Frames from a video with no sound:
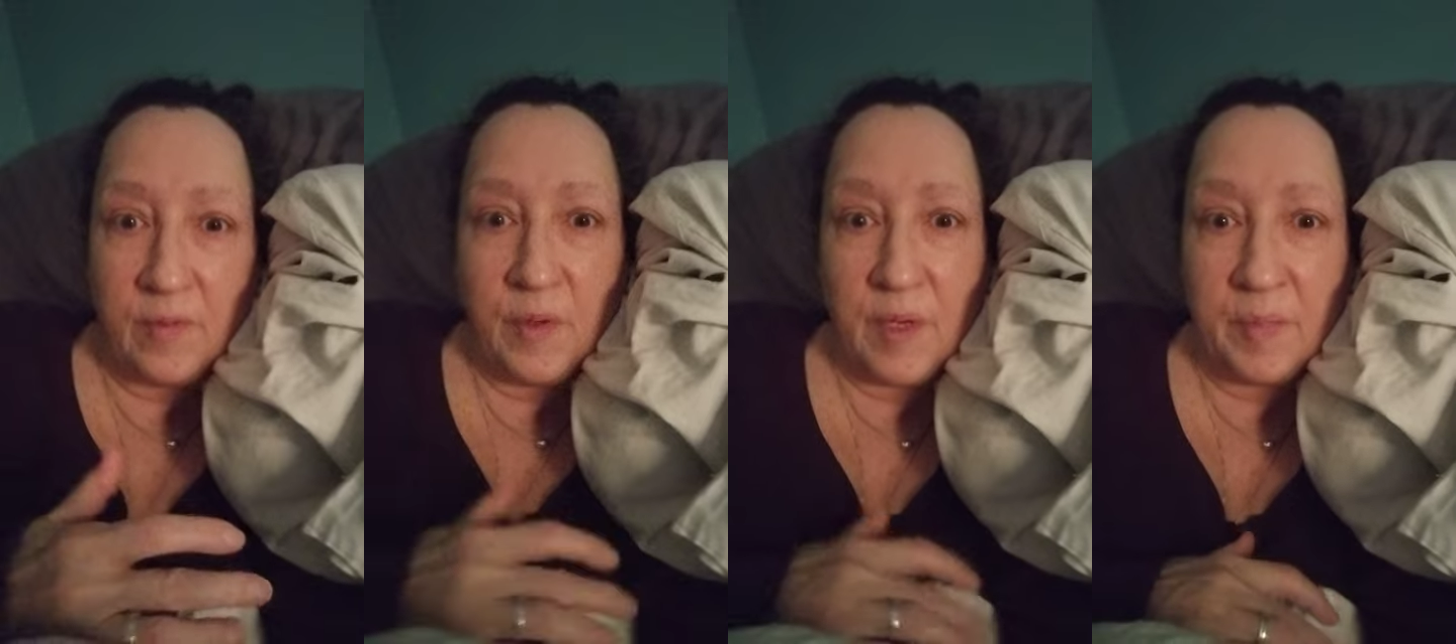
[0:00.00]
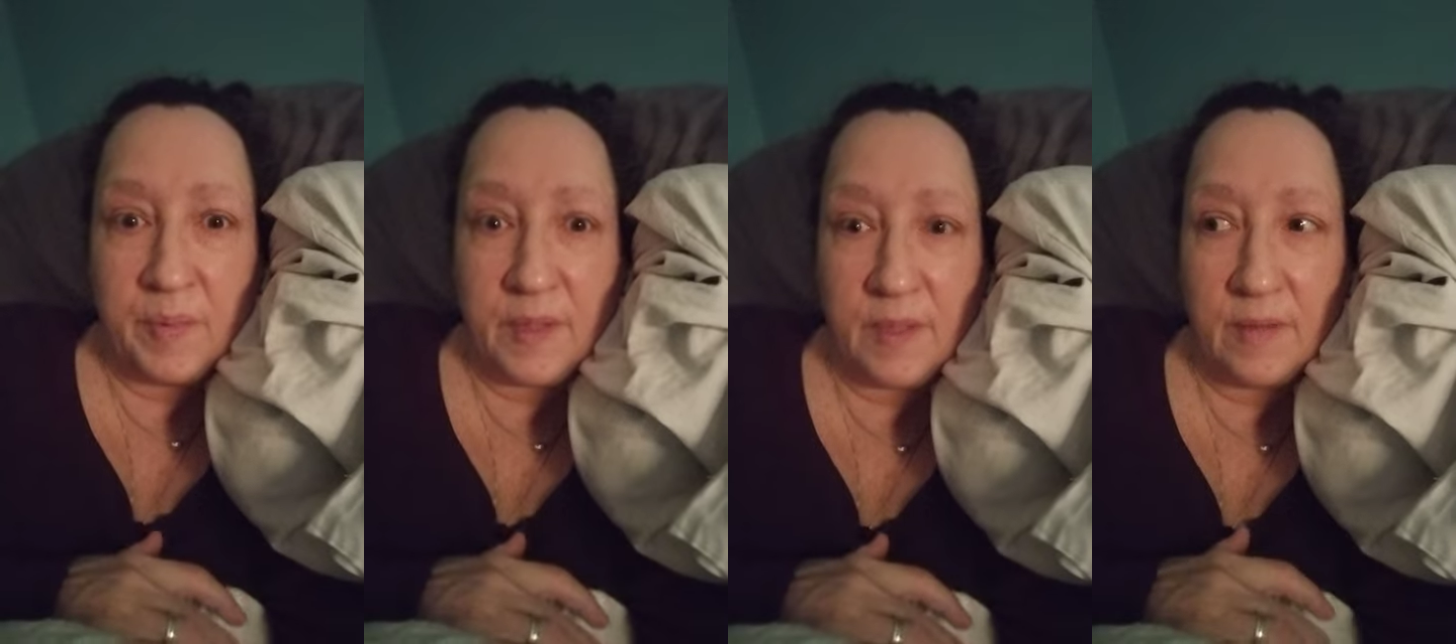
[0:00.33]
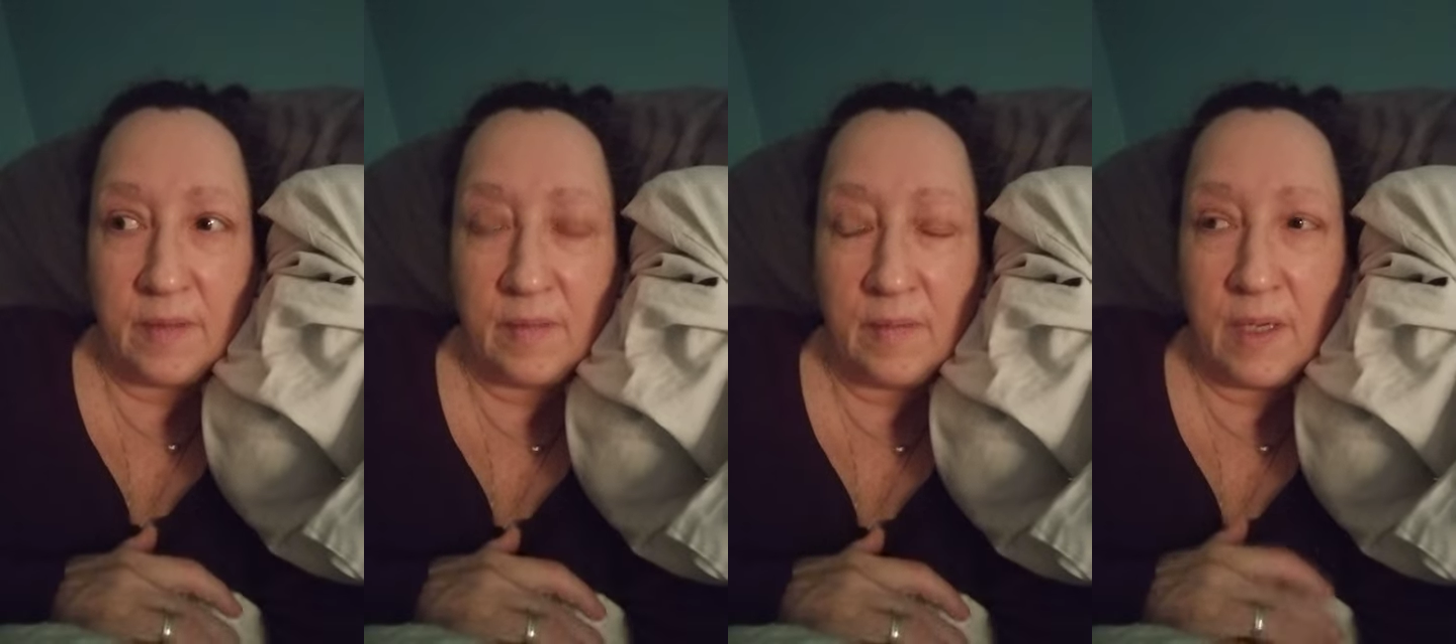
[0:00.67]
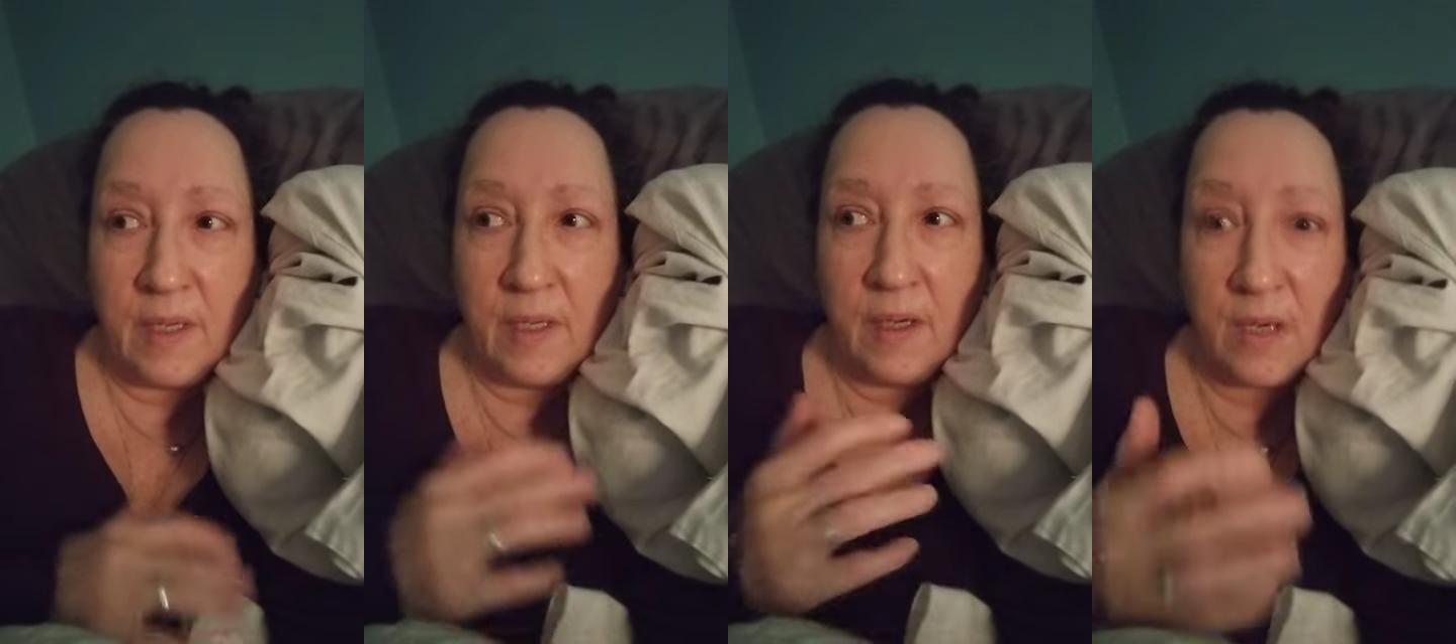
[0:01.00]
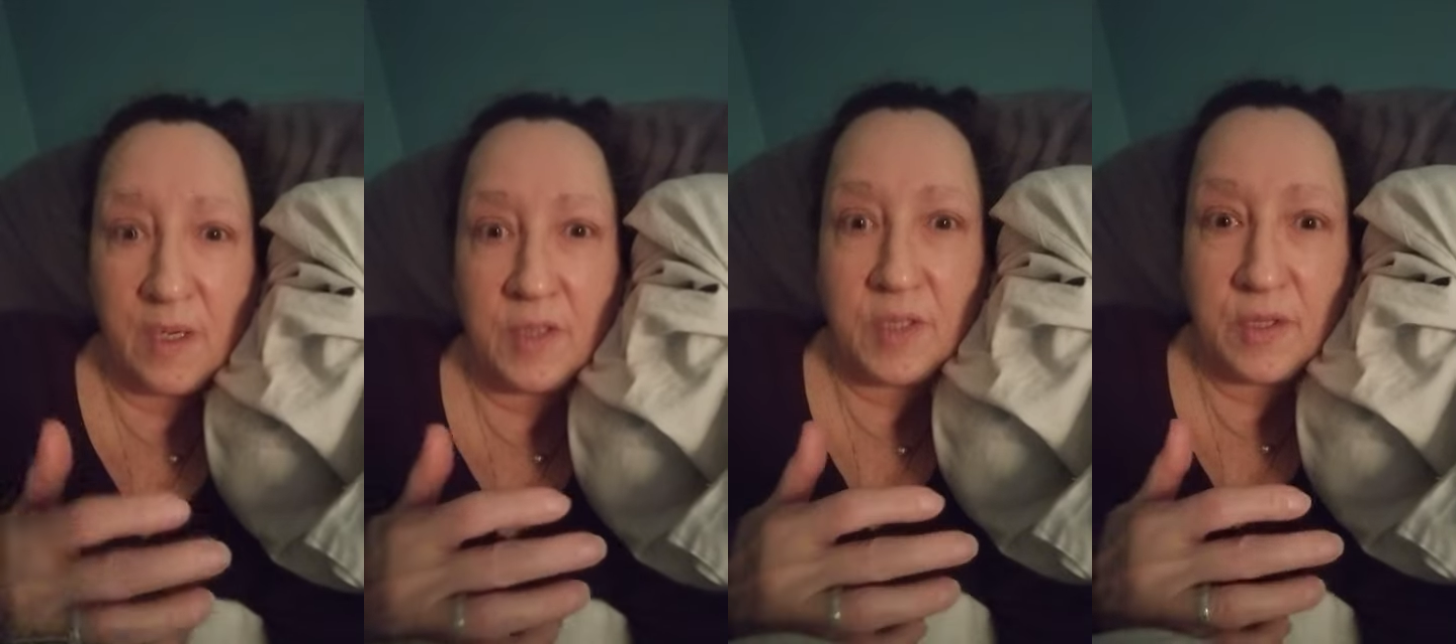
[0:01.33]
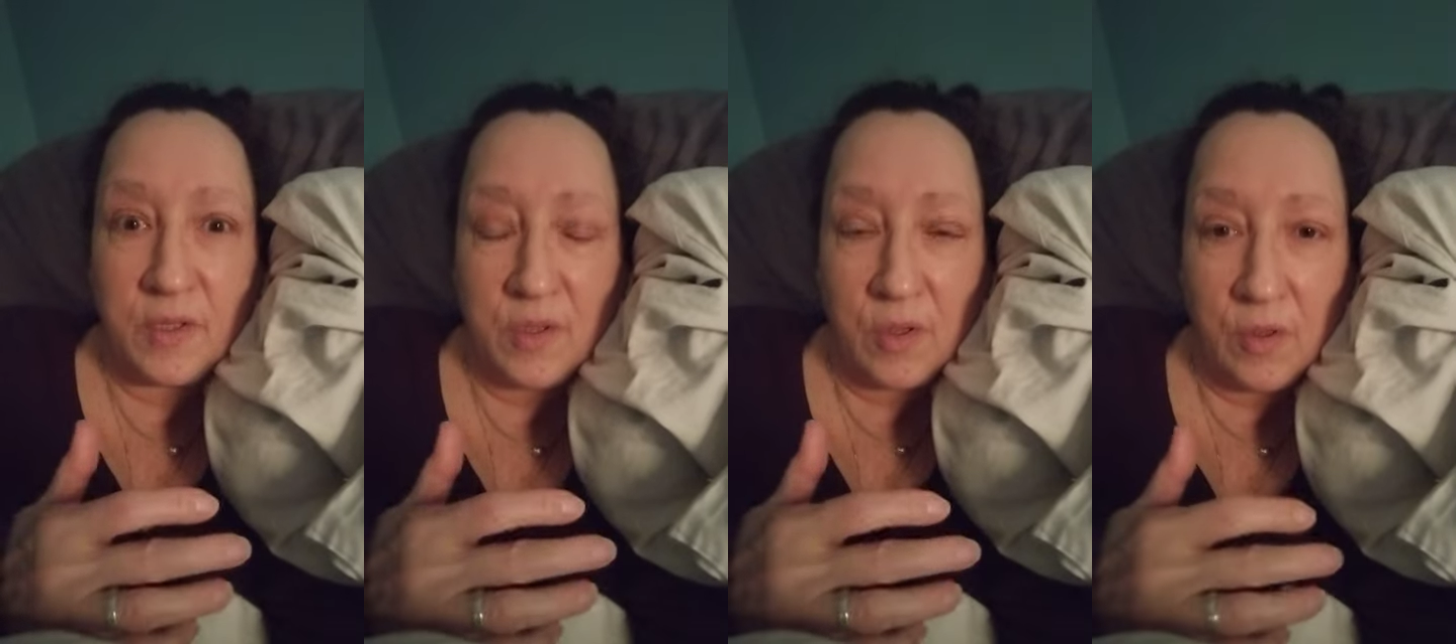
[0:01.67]
ripped, my
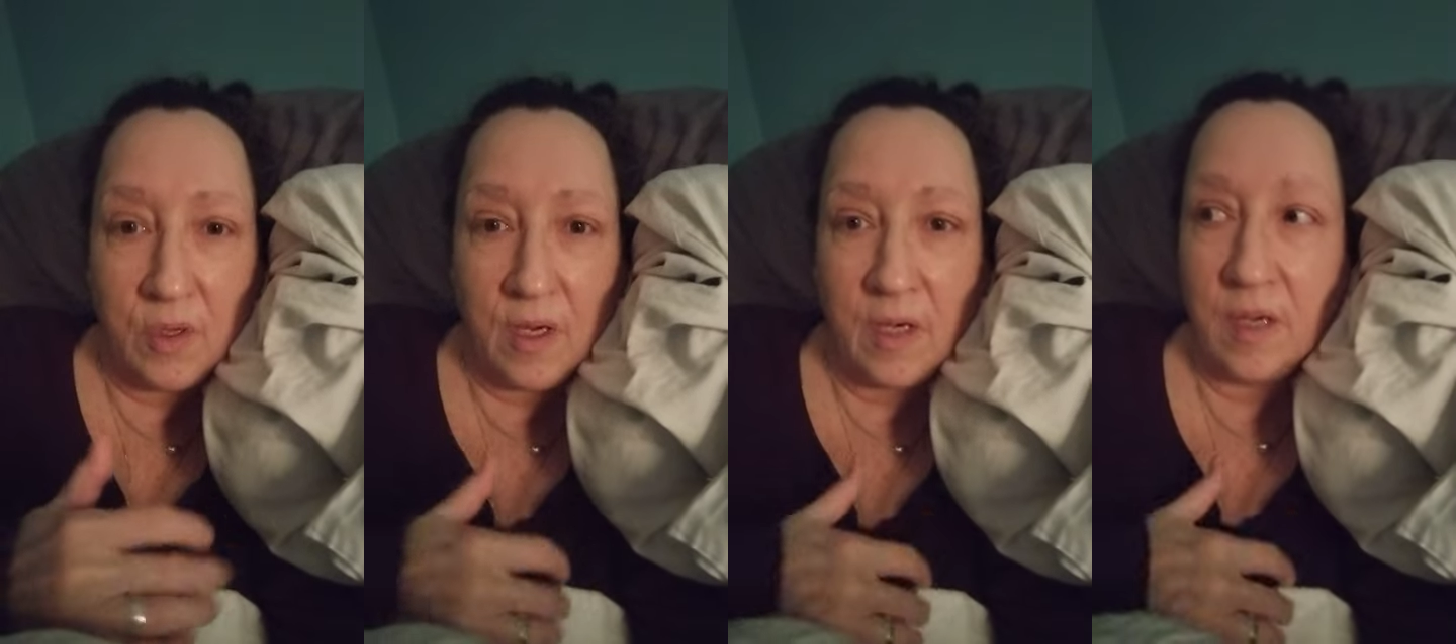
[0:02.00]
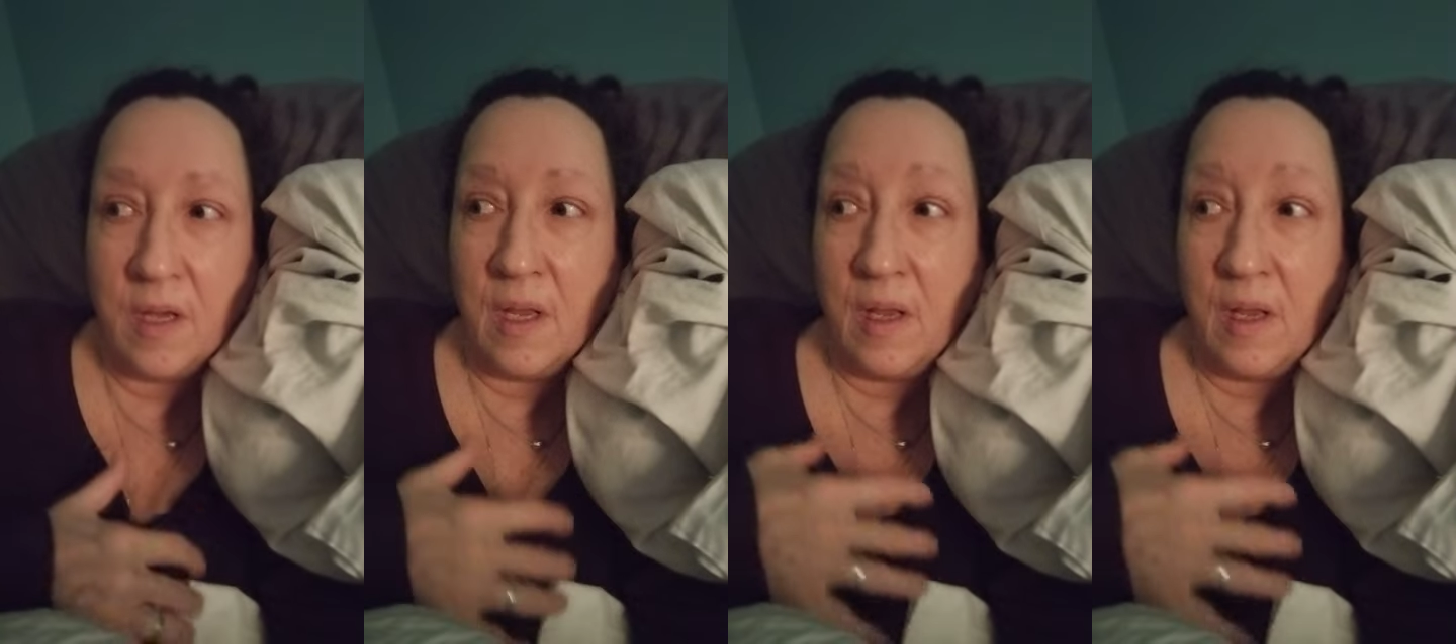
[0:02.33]
arches tore,